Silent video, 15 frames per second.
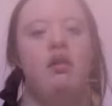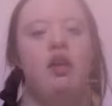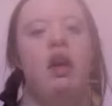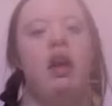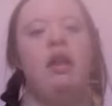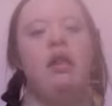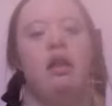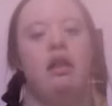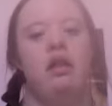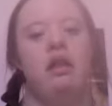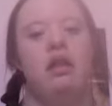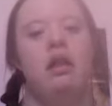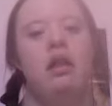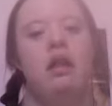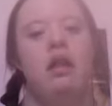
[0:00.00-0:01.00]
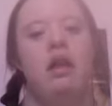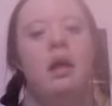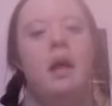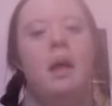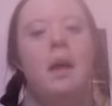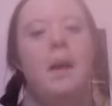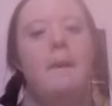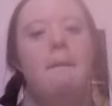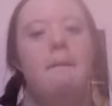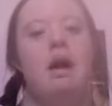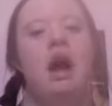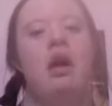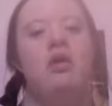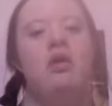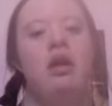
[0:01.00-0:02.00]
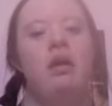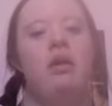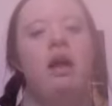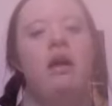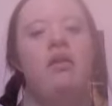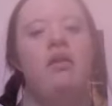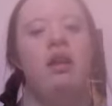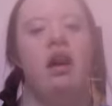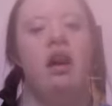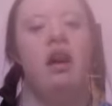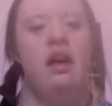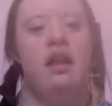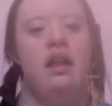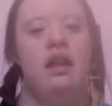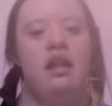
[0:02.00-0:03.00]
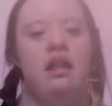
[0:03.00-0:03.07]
shirt leaders. But I do love you guys.